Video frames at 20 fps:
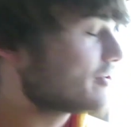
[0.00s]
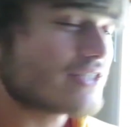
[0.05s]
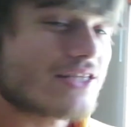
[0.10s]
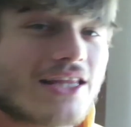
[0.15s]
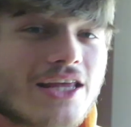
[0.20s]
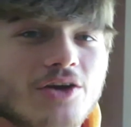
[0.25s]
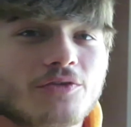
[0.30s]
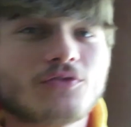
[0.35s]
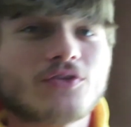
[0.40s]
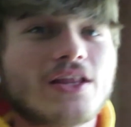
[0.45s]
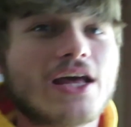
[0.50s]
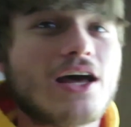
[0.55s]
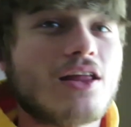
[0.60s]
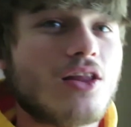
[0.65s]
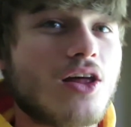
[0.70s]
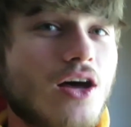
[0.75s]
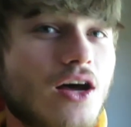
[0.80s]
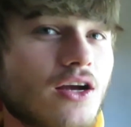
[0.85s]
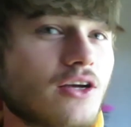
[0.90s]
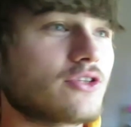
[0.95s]
wasn't there for that
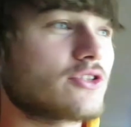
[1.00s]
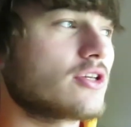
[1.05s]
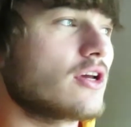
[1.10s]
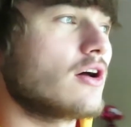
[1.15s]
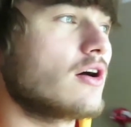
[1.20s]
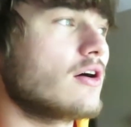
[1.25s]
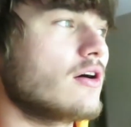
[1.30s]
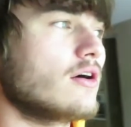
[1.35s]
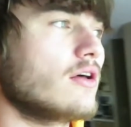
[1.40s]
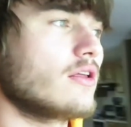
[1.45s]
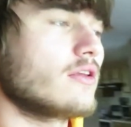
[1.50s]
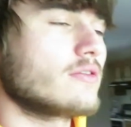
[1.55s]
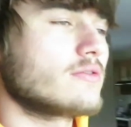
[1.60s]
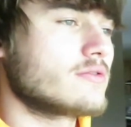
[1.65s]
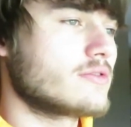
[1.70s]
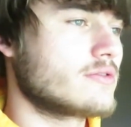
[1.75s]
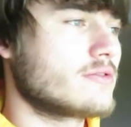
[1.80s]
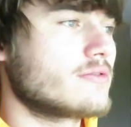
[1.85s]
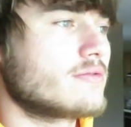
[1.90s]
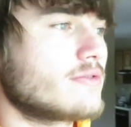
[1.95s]
long, so
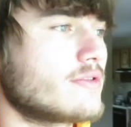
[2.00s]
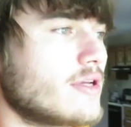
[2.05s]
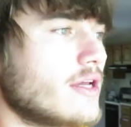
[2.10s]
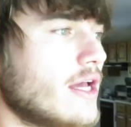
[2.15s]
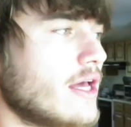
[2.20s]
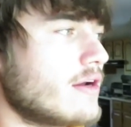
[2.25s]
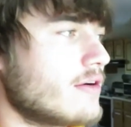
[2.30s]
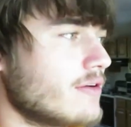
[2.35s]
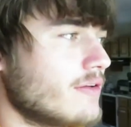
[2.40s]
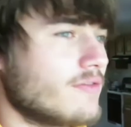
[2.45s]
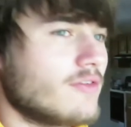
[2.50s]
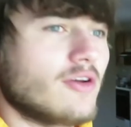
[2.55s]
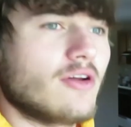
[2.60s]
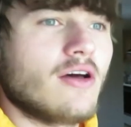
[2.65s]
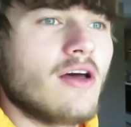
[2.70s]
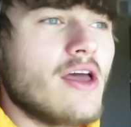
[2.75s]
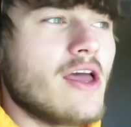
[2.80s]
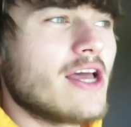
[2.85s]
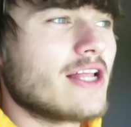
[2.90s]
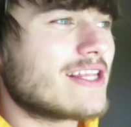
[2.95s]
I don't even
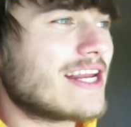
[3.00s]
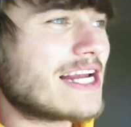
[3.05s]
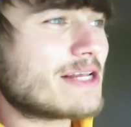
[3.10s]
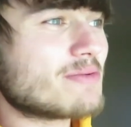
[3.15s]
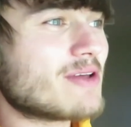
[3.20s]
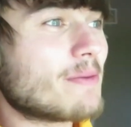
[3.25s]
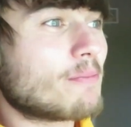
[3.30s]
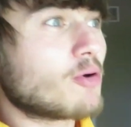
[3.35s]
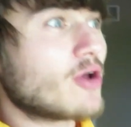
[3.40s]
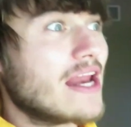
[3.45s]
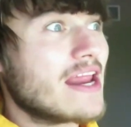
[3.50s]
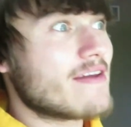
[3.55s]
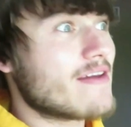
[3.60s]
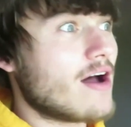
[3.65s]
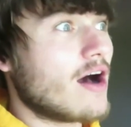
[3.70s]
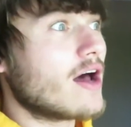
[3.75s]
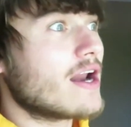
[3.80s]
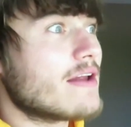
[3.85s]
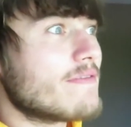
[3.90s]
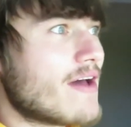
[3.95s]
know. Today's been a
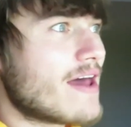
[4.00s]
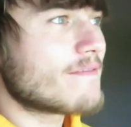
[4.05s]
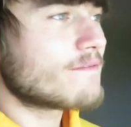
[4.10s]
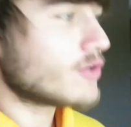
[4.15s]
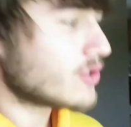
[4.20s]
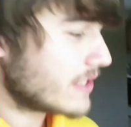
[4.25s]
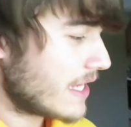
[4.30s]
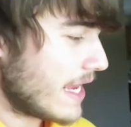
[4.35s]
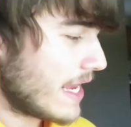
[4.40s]
pretty uneventful